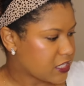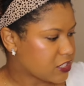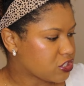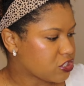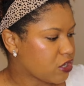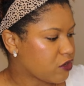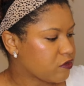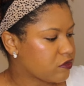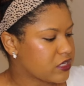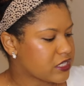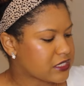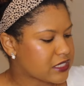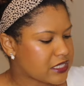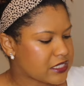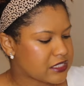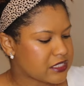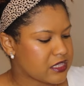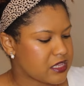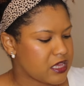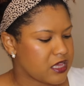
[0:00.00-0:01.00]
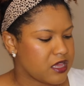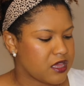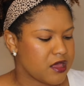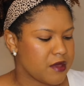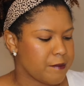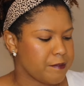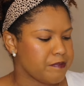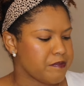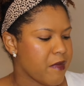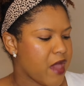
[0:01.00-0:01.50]
So this is the
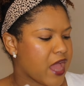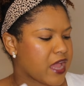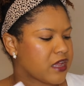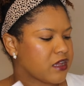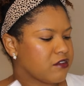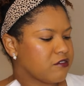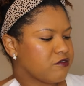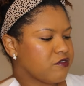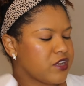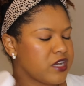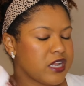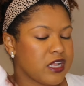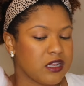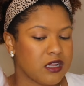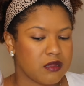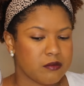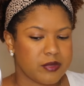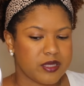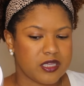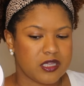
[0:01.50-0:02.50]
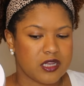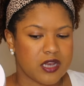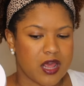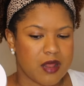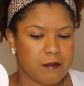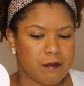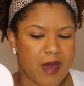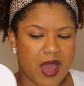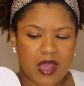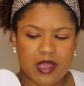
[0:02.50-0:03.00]
Mac vanilla bean
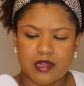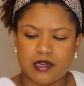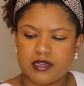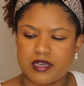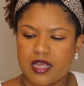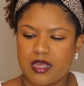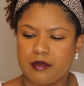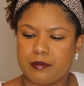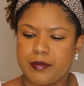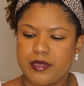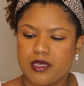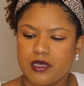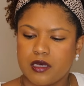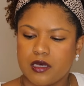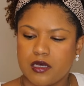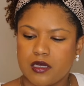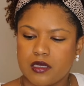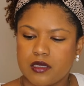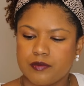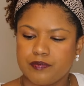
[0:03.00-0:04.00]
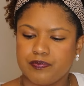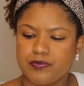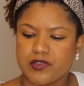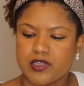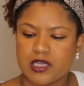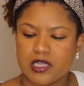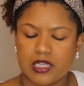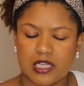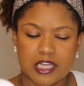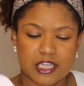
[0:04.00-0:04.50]
and macadamia
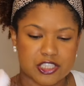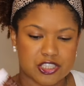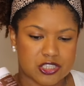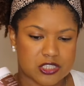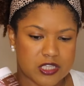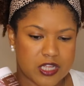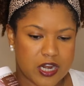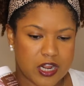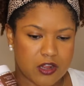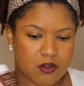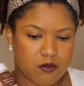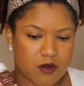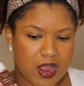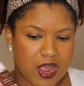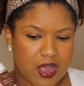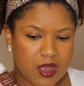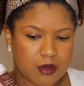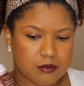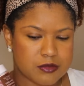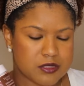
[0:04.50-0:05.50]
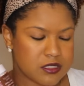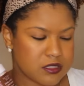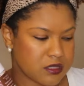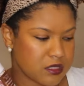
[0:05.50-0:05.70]
collection that I grabbed.